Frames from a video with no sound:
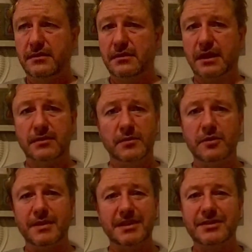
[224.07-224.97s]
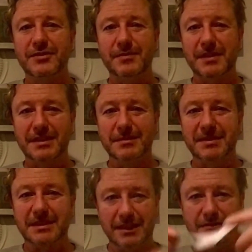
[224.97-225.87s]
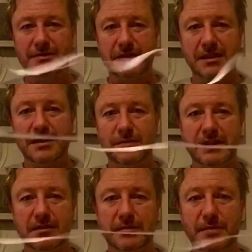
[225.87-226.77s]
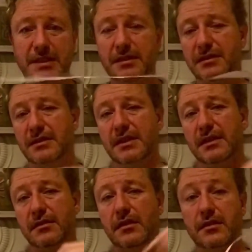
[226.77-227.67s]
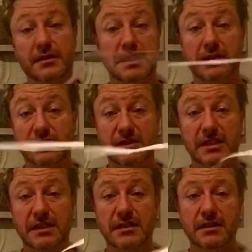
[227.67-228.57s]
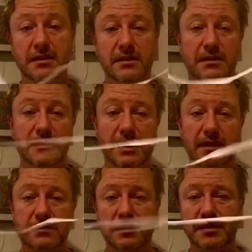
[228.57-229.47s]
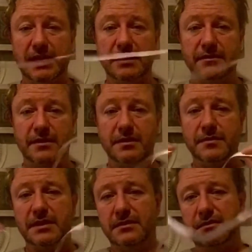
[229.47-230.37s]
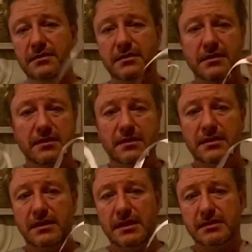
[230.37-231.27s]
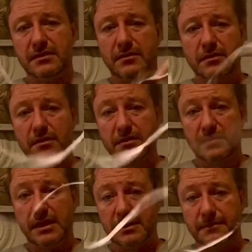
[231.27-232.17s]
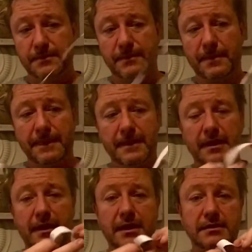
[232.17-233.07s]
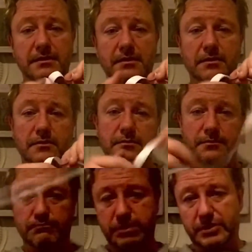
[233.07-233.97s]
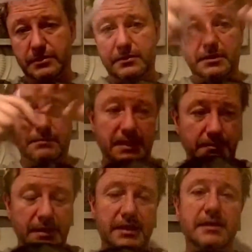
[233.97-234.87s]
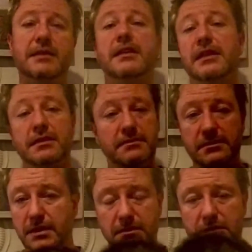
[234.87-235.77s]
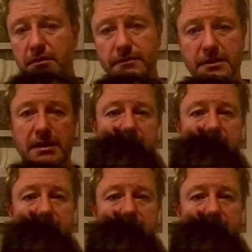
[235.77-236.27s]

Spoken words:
Möbius stripping themselves bigger and bigger until all the energy that is coming out of them is no longer there. And so the Big Bang, and then it starts all over again.